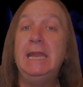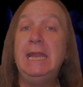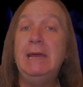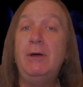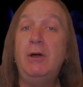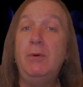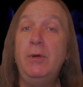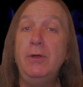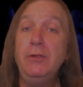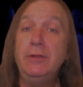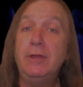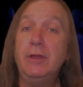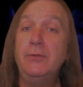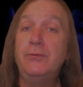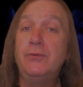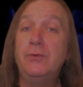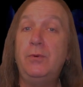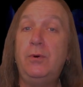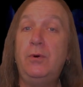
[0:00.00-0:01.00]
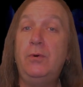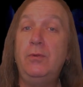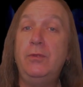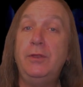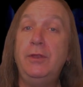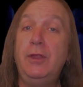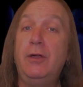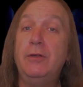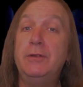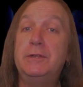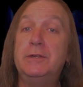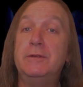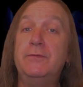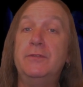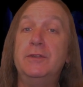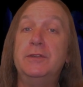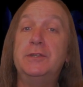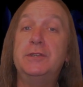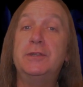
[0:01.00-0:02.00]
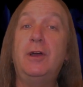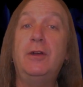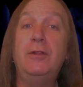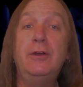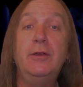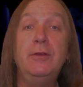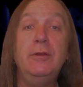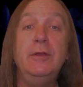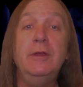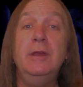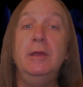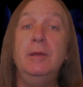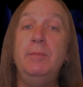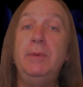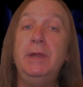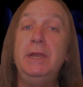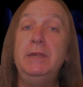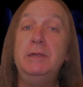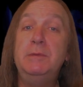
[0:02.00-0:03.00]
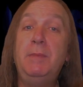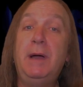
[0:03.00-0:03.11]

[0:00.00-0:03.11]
Now I won't go through all the notes of the solo, but he's